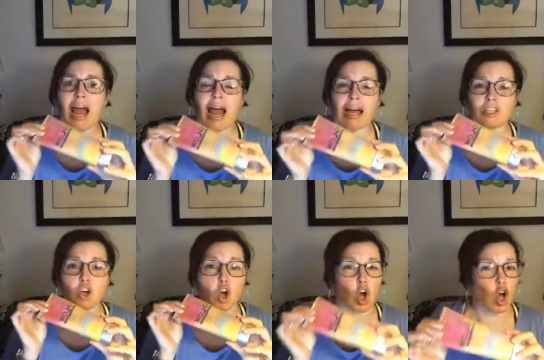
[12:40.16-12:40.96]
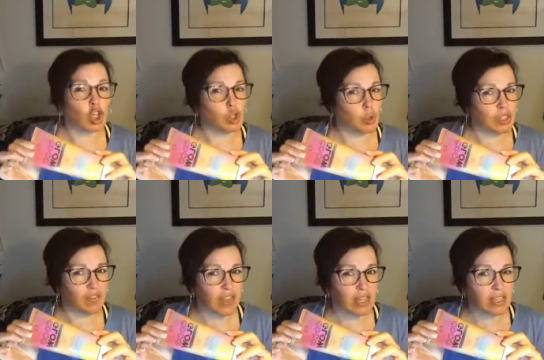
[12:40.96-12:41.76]
has all sorts
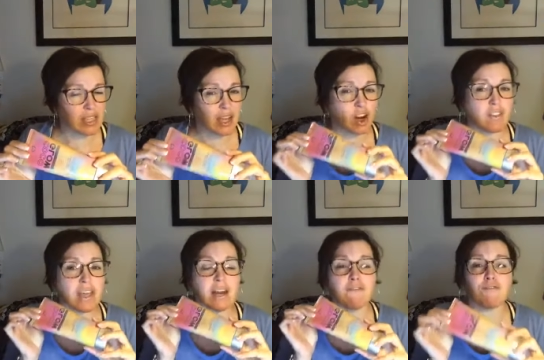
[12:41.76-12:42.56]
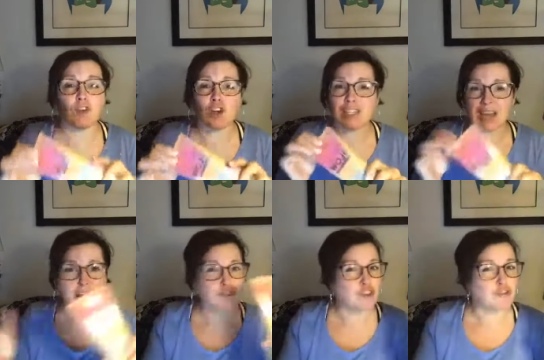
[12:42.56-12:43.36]
of things in there that first
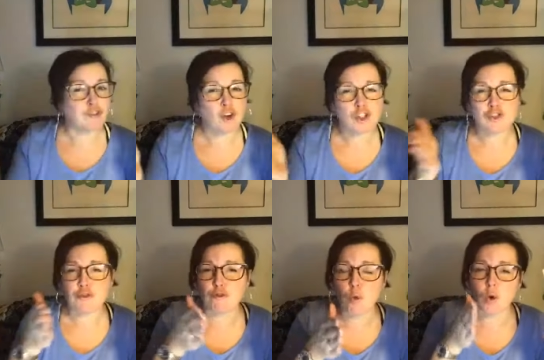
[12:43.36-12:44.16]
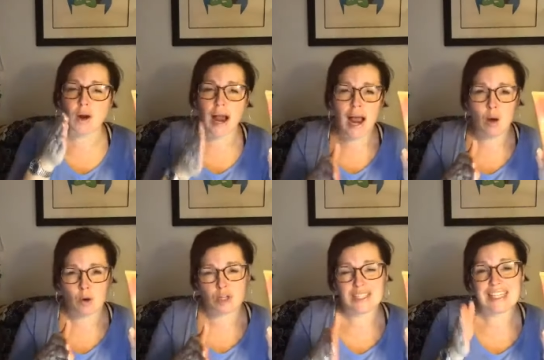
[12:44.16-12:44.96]
after the first four
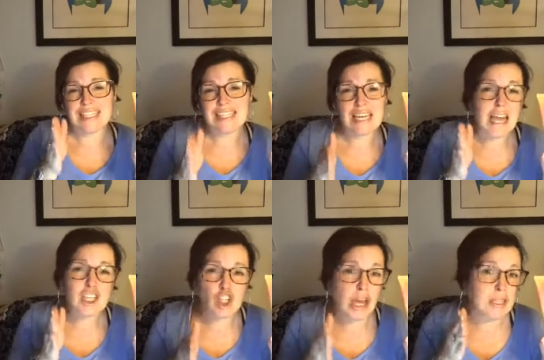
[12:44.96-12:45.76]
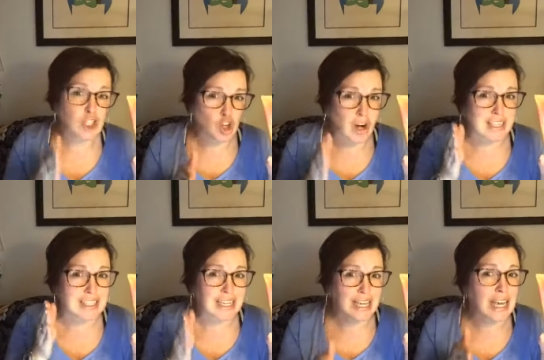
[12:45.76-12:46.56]
hours, the DHA
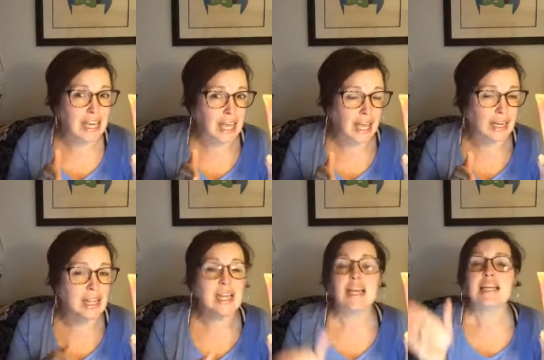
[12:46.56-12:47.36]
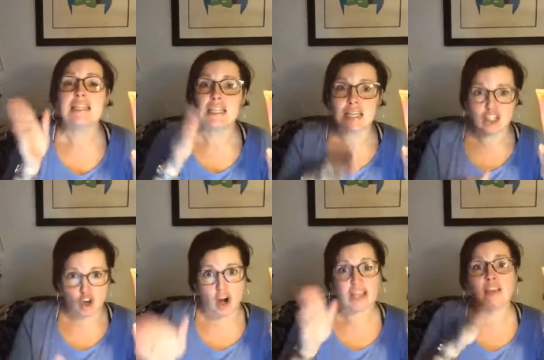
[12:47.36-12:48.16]
starts to kick in to
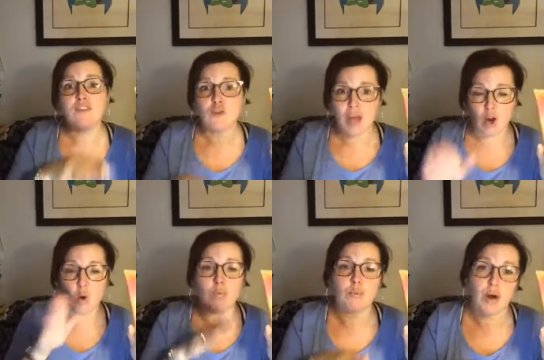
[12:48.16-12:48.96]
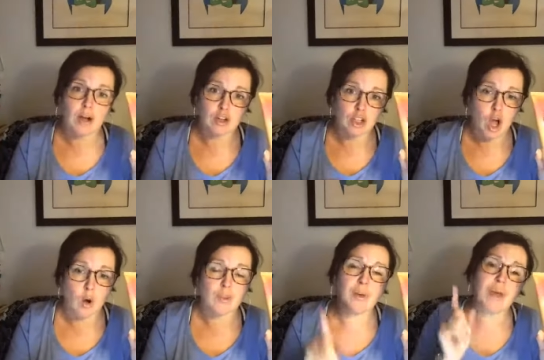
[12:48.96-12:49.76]
start give you that golden brown
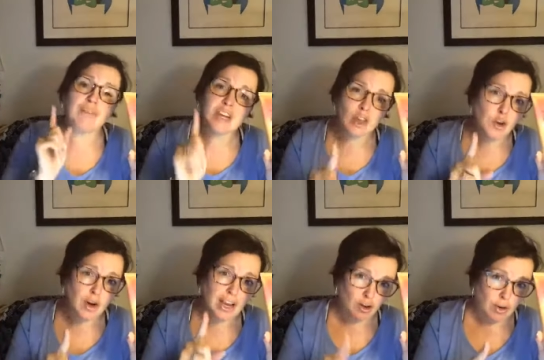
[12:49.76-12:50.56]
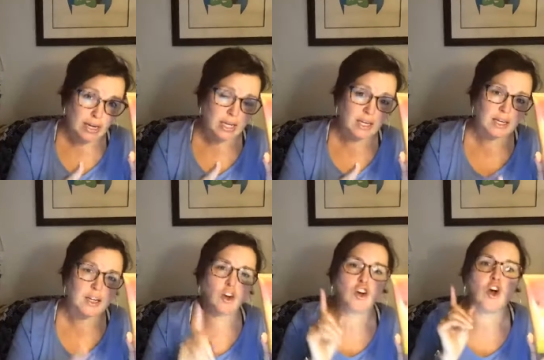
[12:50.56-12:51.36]
glow. Then we have another ingredient in
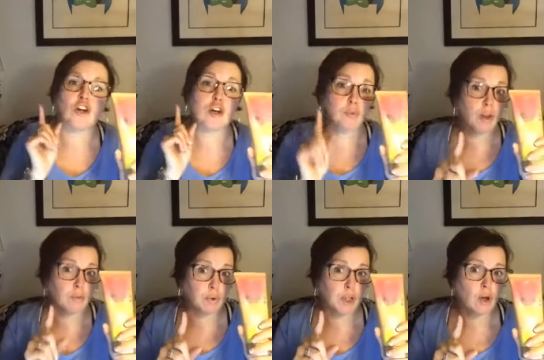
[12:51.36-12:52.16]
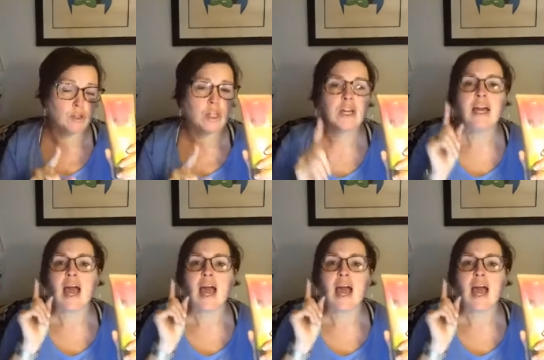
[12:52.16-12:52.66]
here called erythrulose.